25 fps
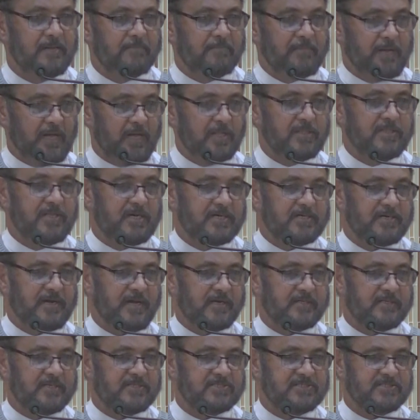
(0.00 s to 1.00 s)
May Allah
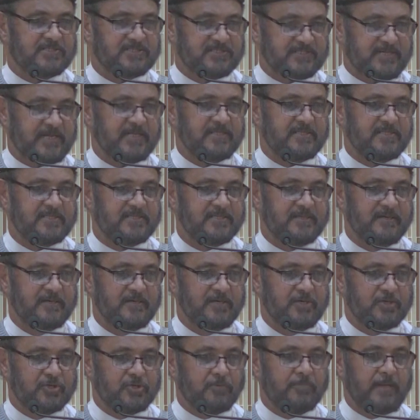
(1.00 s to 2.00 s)
grant us the strength
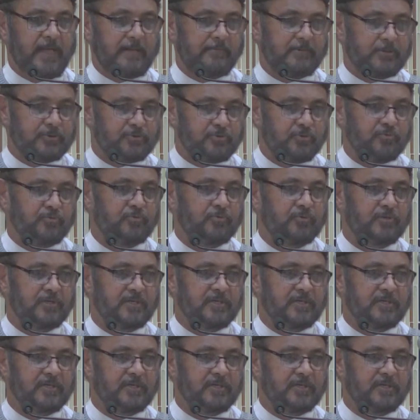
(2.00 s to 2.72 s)
to be able to